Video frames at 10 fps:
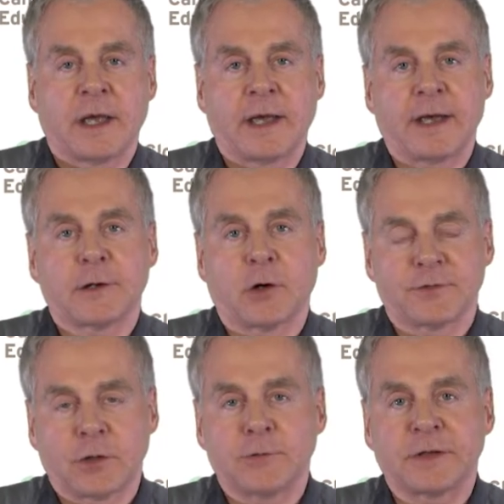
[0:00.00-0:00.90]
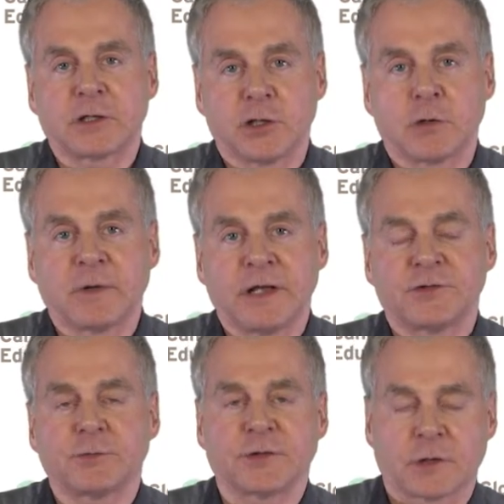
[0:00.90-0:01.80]
And although the cure
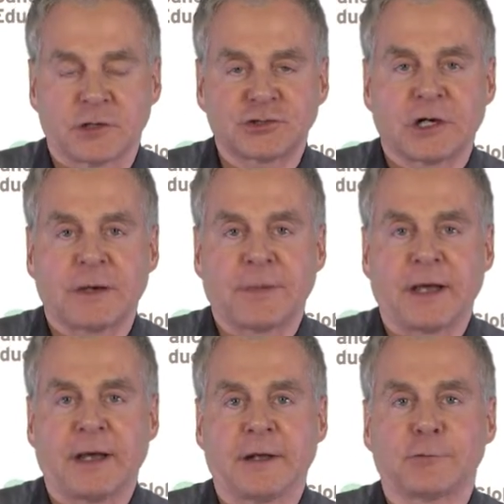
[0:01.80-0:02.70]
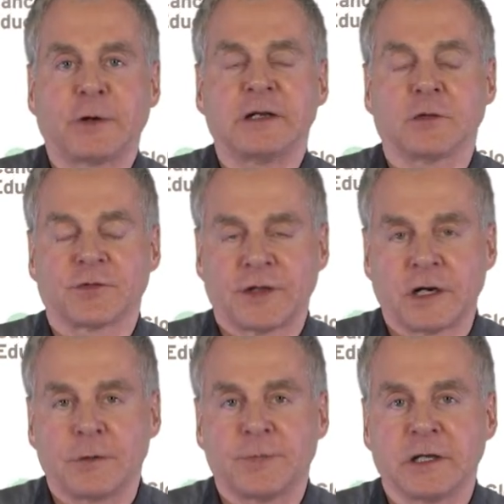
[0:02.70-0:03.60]
rates with RCHOP and
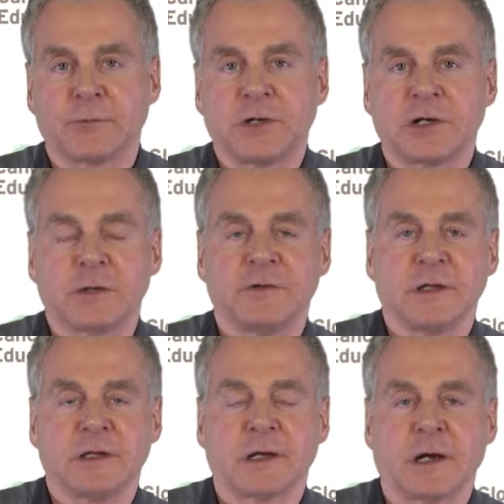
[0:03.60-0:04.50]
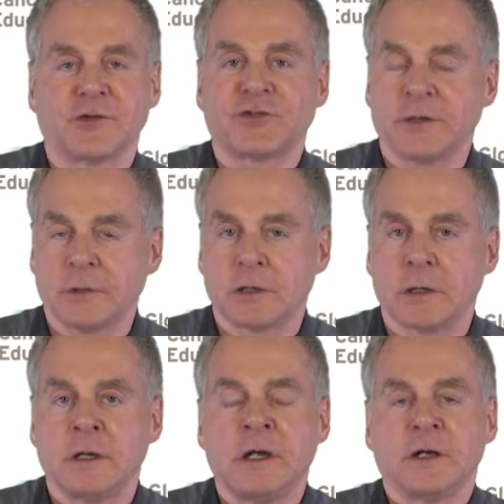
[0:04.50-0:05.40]
radiotherapy appear to be uh,
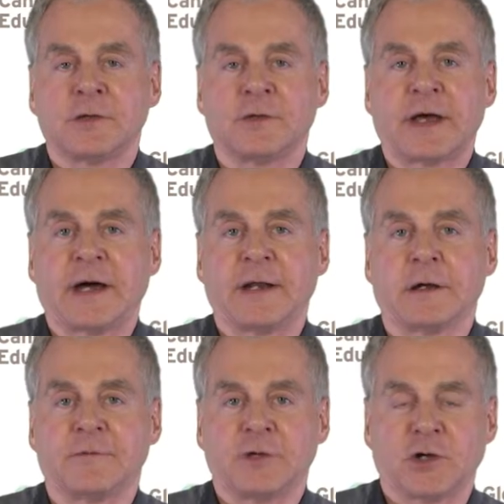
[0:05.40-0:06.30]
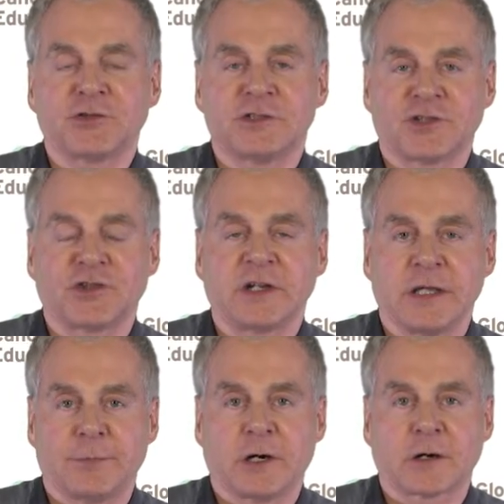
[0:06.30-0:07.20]
similar to that of dose-adjusted
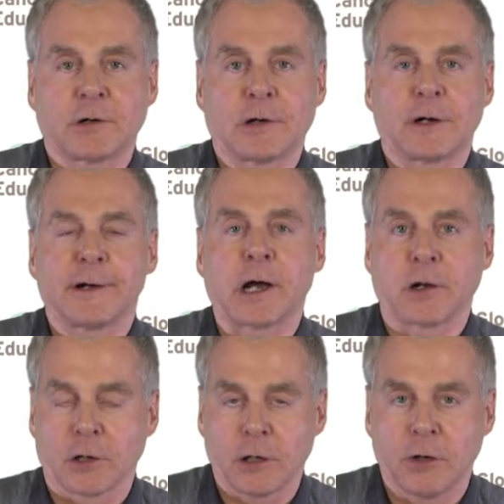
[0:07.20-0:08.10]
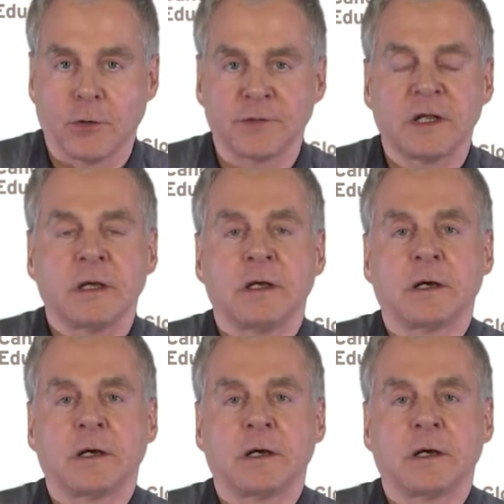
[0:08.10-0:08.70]
EPOCH-R alone,